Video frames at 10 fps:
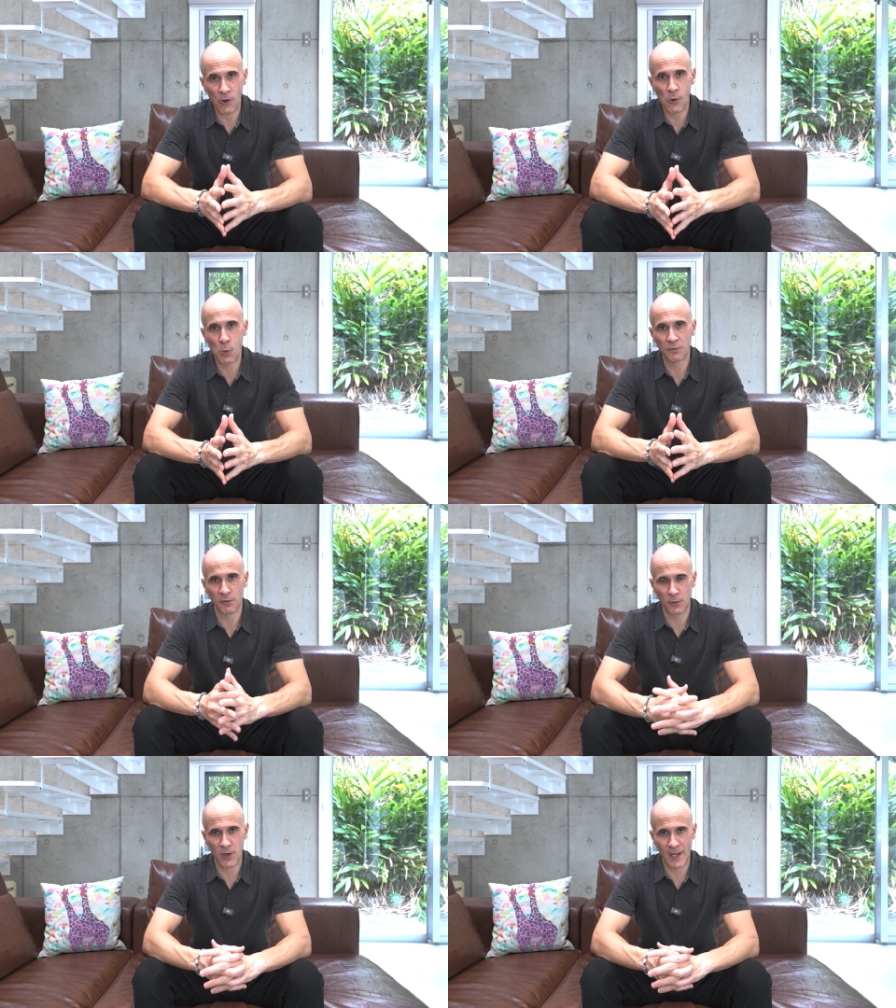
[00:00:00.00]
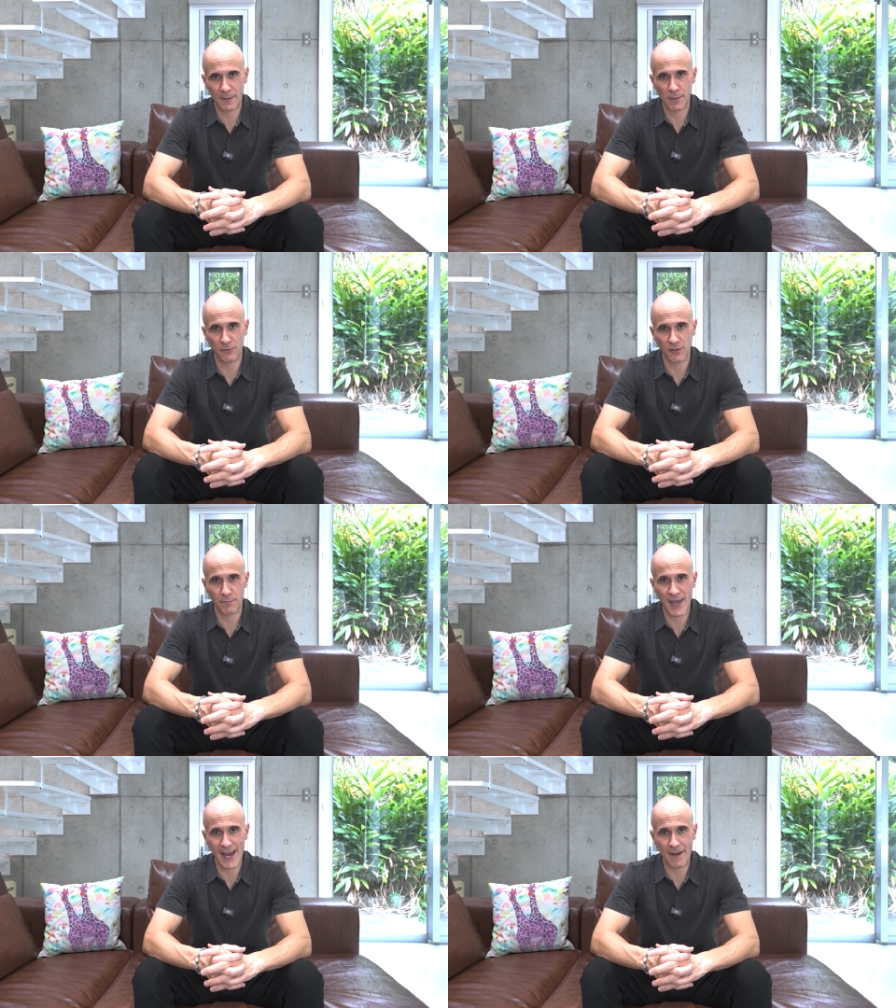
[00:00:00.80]
own from chronic
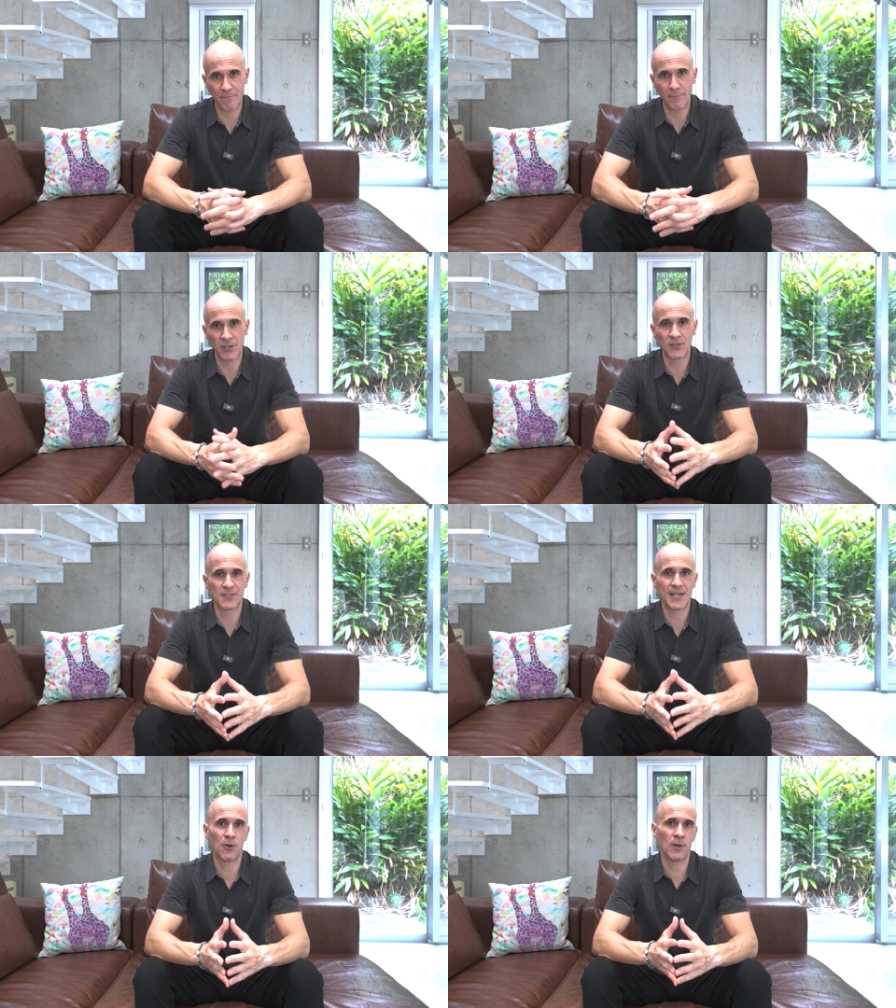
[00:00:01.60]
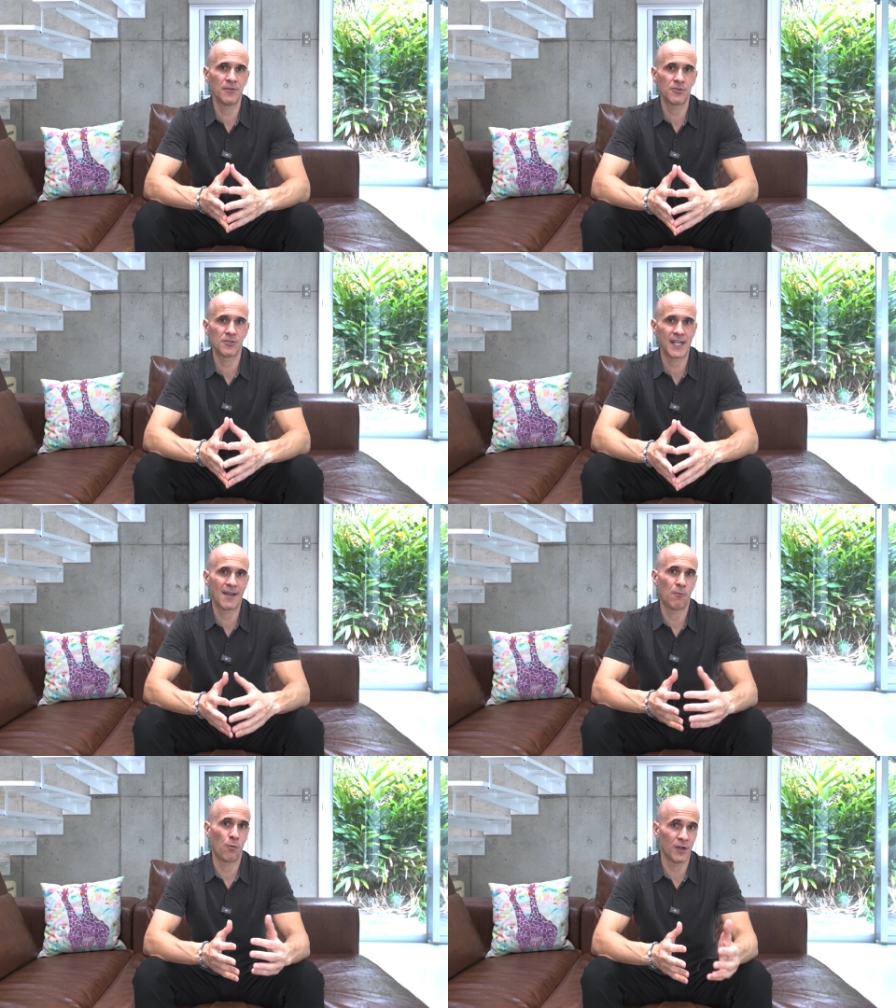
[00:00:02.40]
pelvic pain because they don't
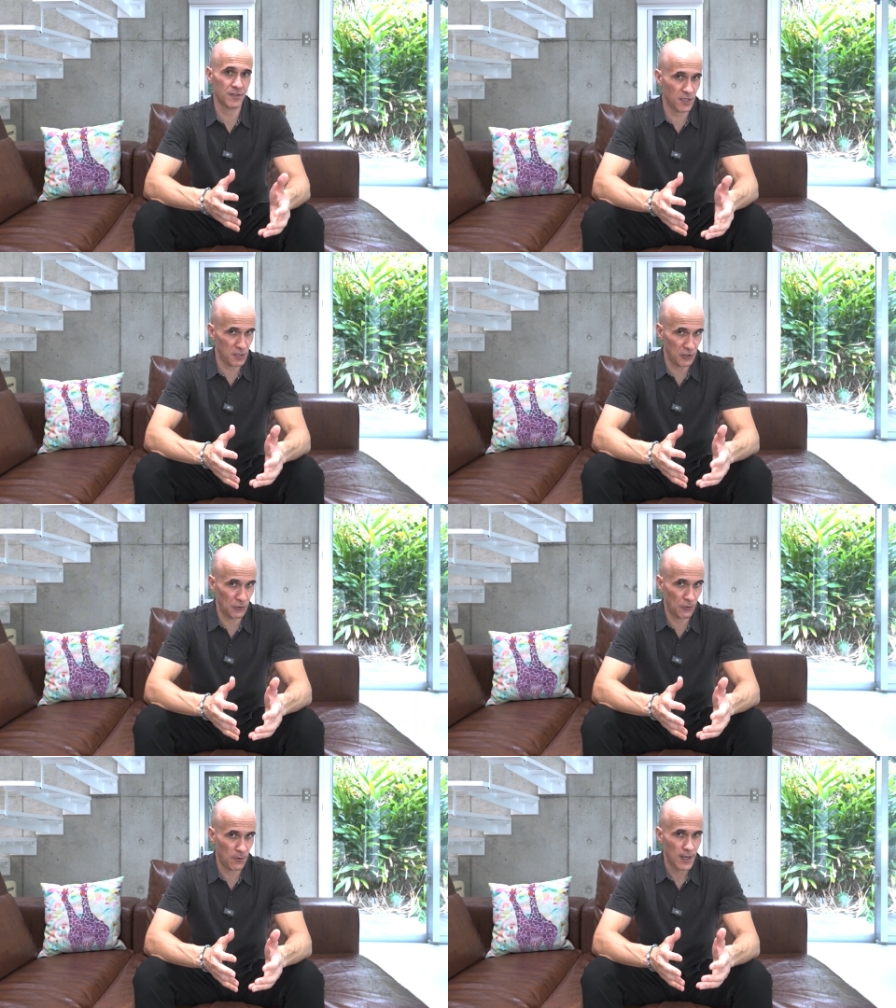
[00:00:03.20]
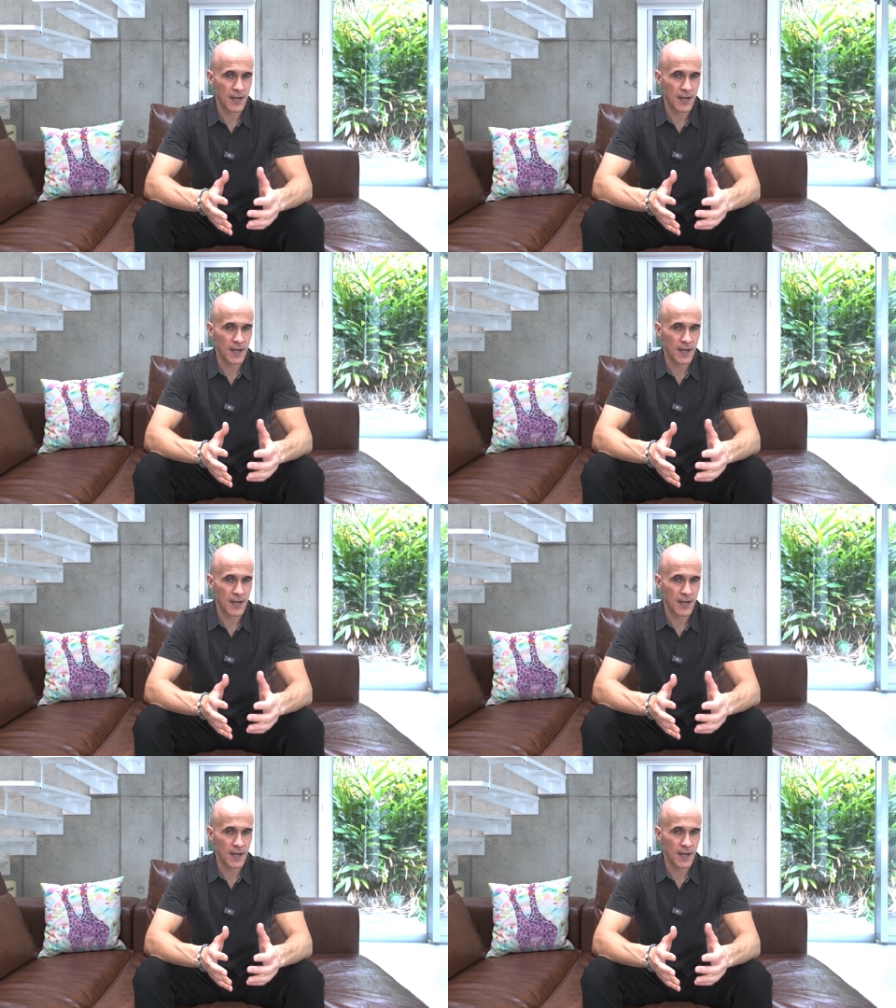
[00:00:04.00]
understand what to do,